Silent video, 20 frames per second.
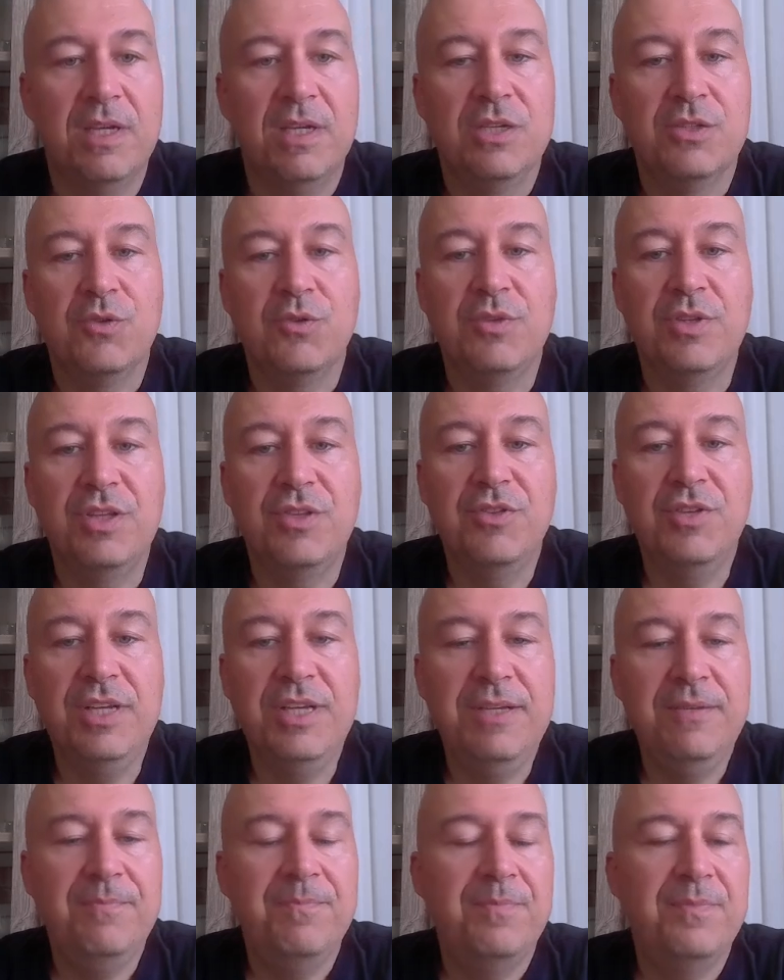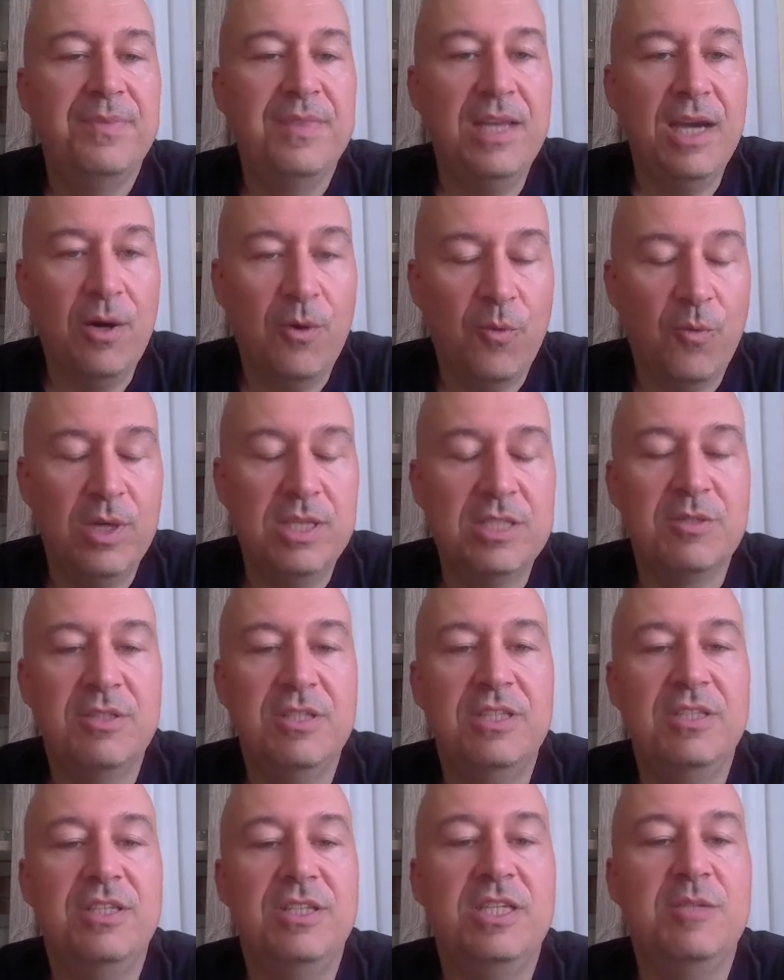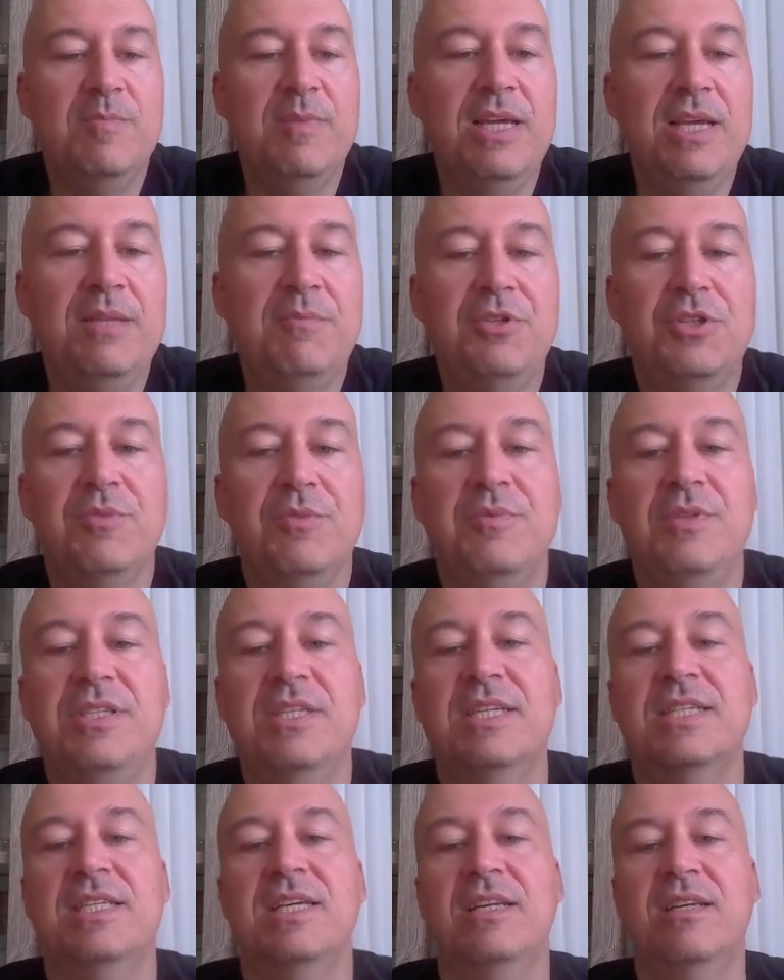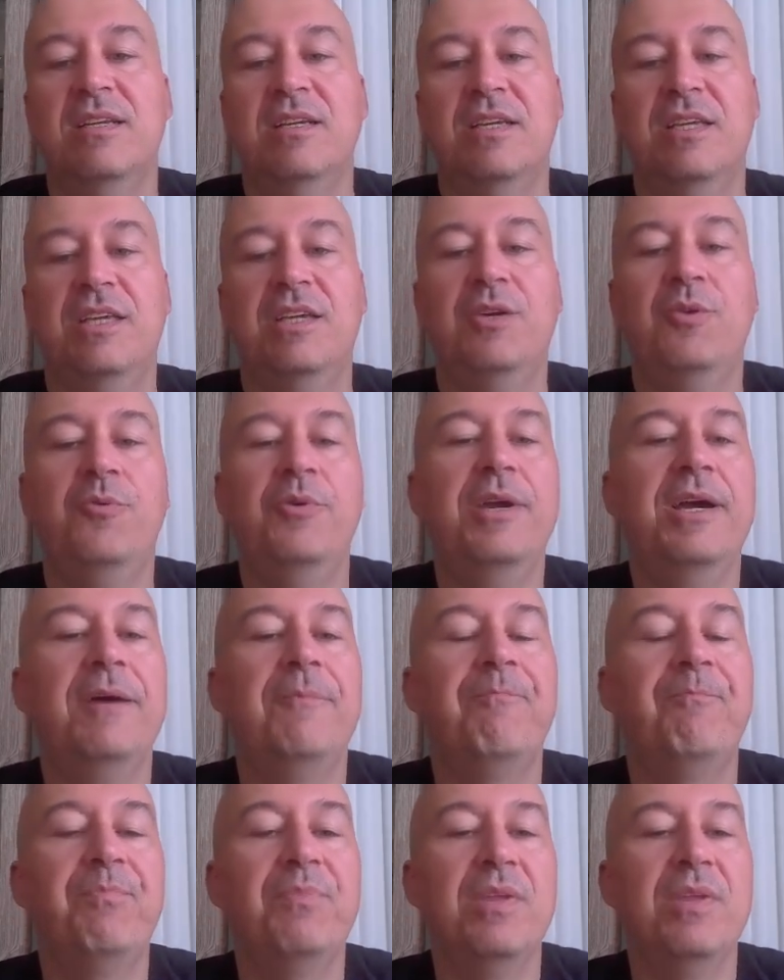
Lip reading: So d3, now once d3 is played, bishop d6, and here we are.